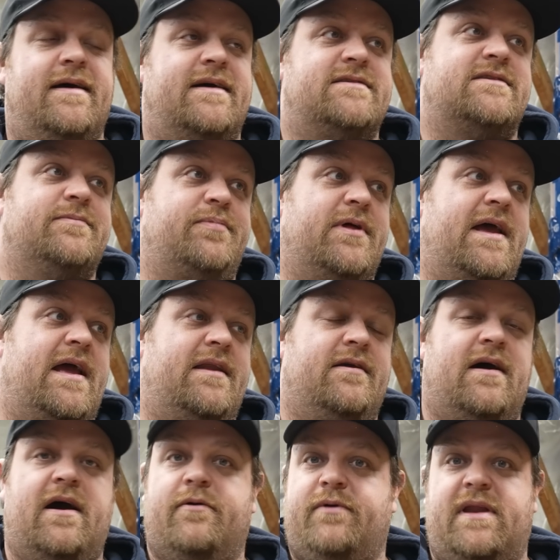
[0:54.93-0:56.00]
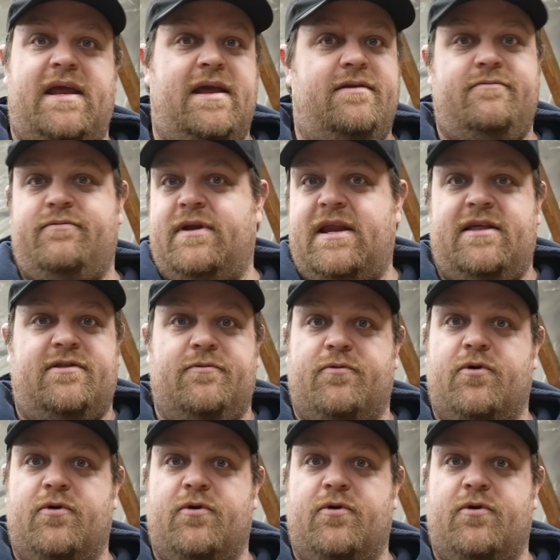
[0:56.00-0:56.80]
That's the plan. Uh, we need we need the